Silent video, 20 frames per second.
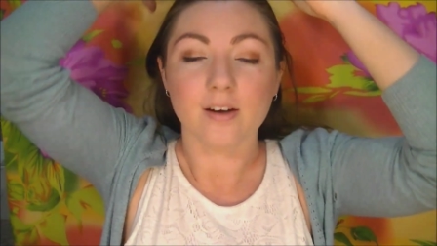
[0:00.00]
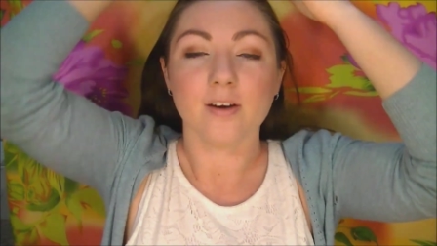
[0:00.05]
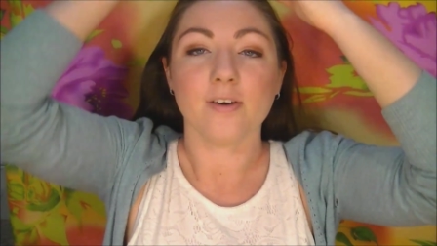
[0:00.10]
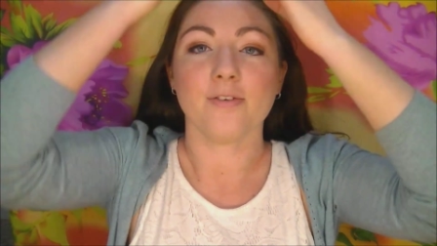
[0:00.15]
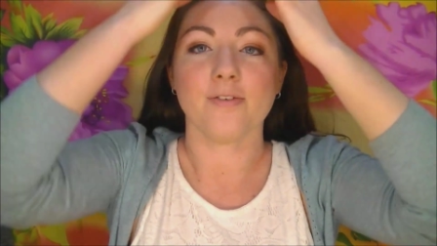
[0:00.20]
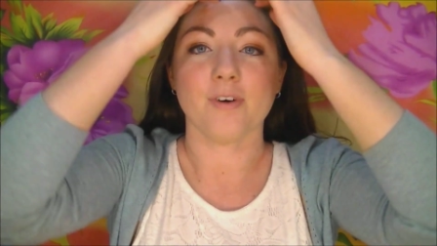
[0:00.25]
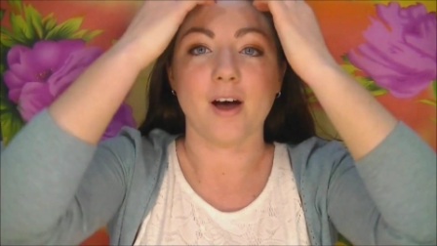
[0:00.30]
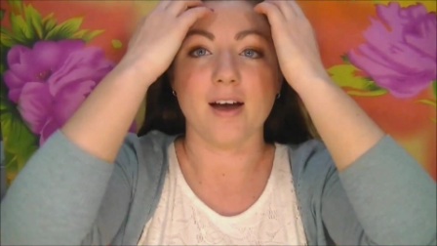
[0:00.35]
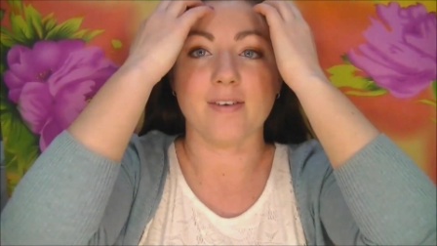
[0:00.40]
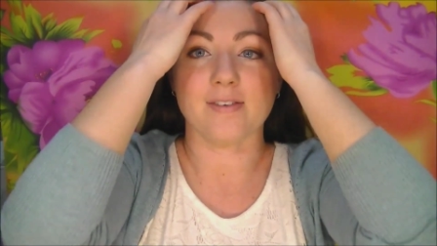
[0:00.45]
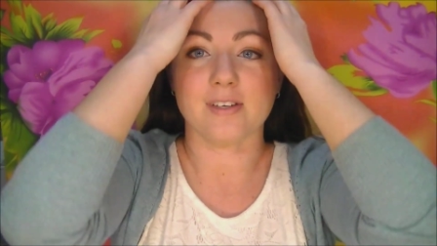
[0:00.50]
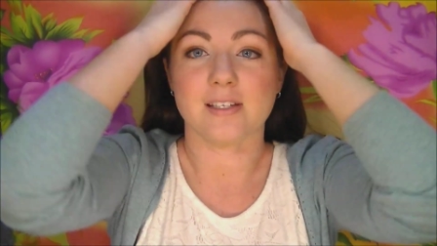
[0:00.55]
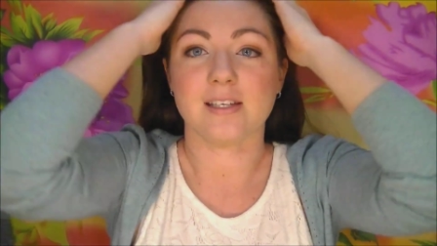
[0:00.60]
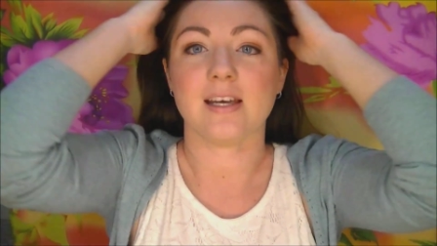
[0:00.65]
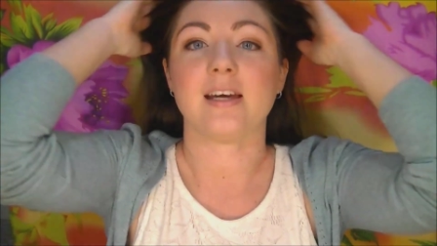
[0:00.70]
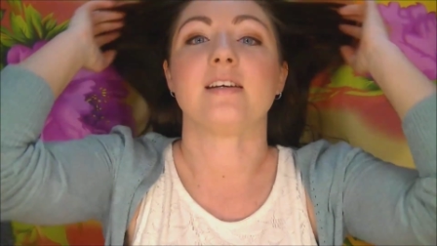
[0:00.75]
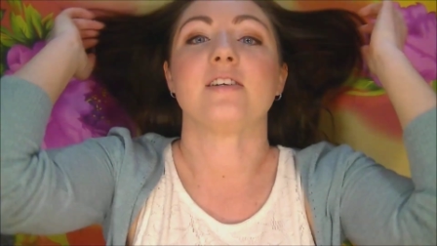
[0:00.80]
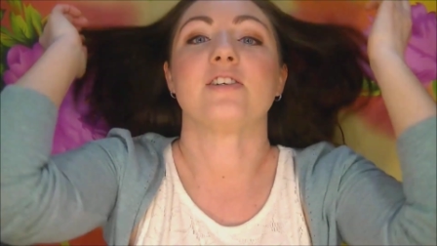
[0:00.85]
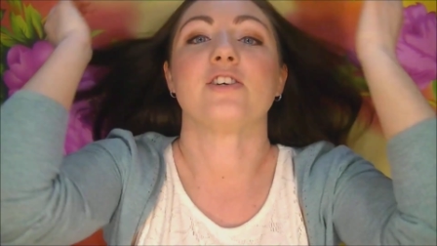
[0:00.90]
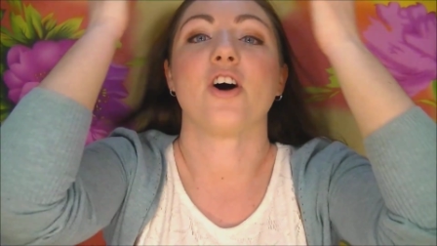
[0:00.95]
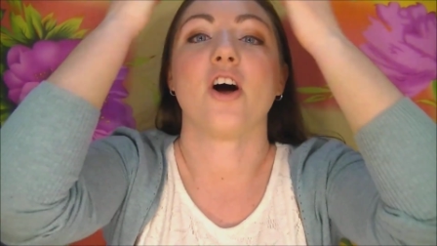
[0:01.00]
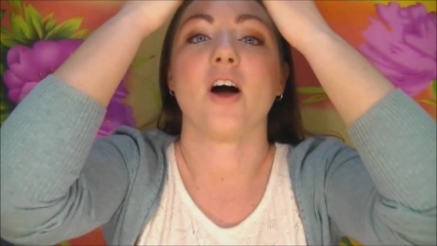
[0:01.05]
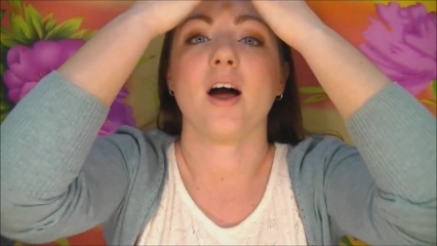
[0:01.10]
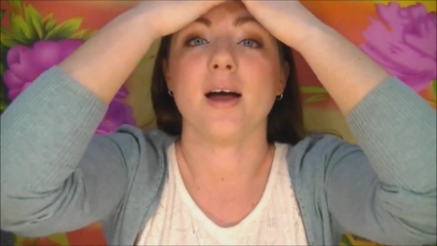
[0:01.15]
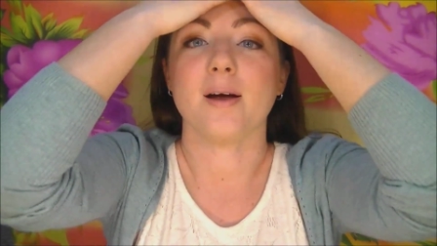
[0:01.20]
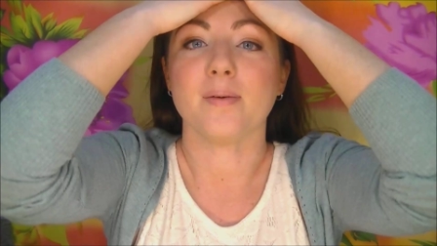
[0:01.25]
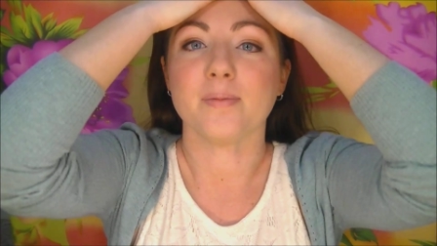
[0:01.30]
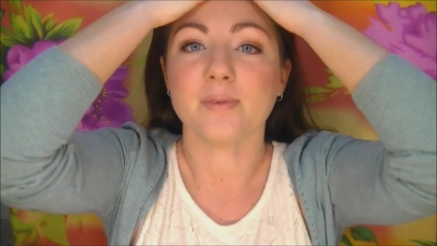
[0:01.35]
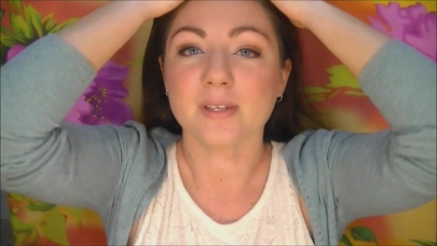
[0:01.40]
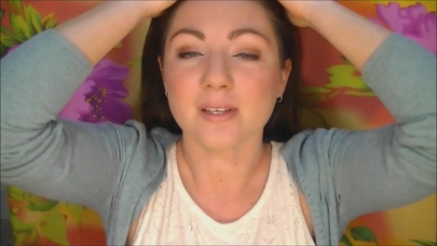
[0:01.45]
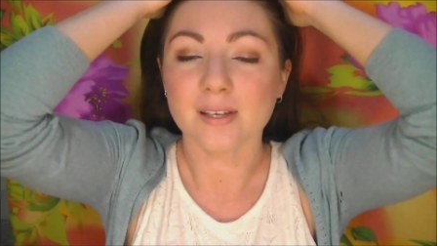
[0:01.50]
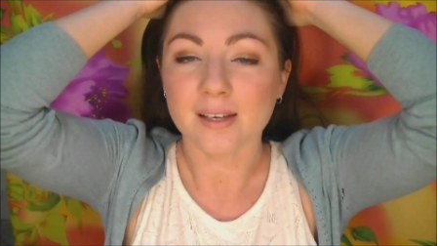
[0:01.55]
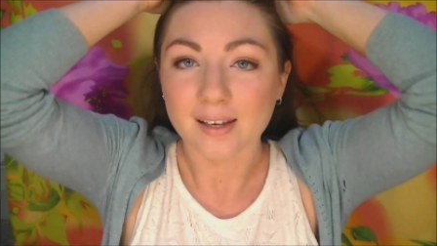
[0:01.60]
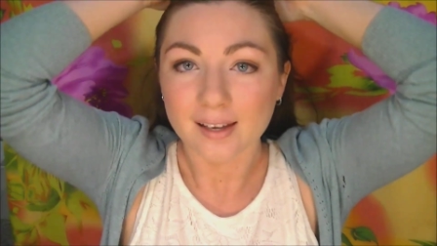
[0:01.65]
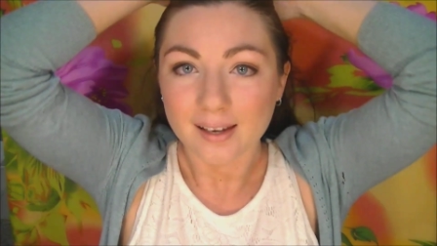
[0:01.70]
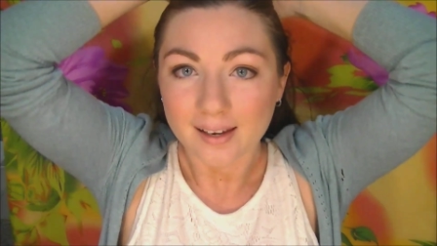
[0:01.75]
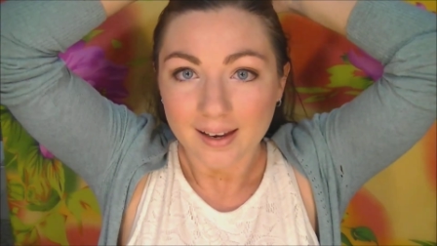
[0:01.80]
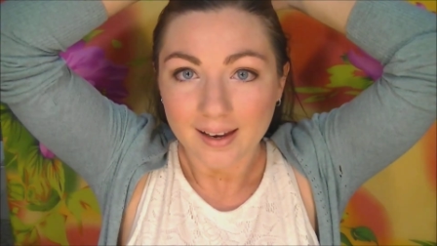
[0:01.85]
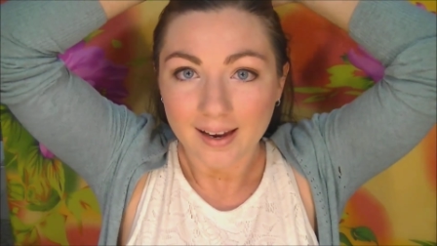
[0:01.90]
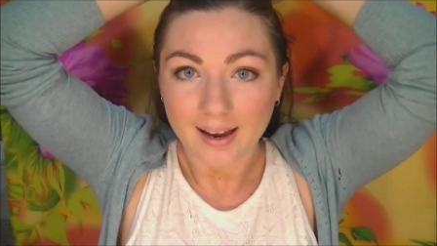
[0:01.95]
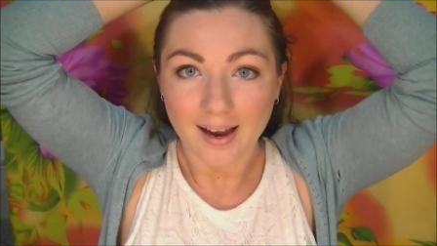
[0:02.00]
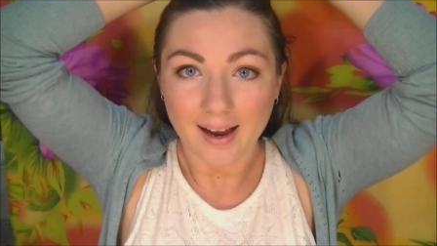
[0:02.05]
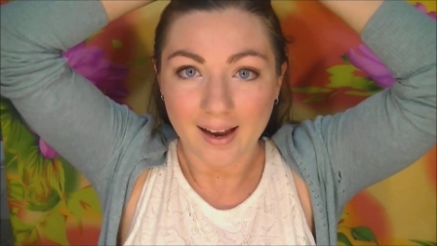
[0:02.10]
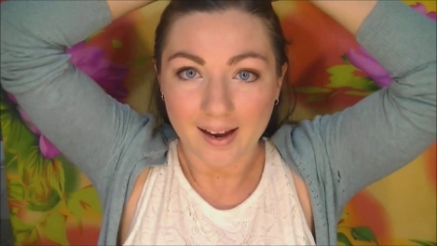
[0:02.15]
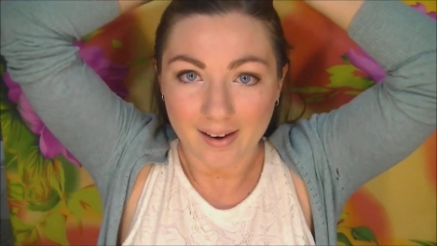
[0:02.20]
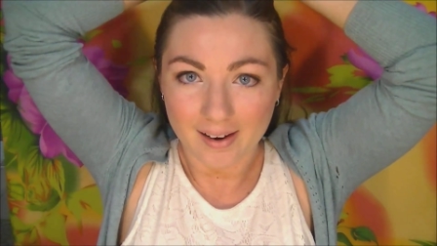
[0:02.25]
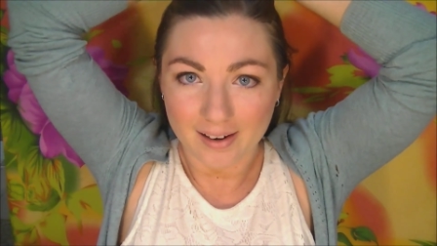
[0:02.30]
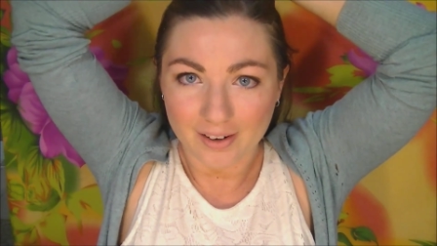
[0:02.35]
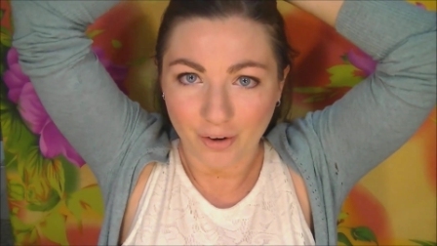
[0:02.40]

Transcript: 5 to 10 times and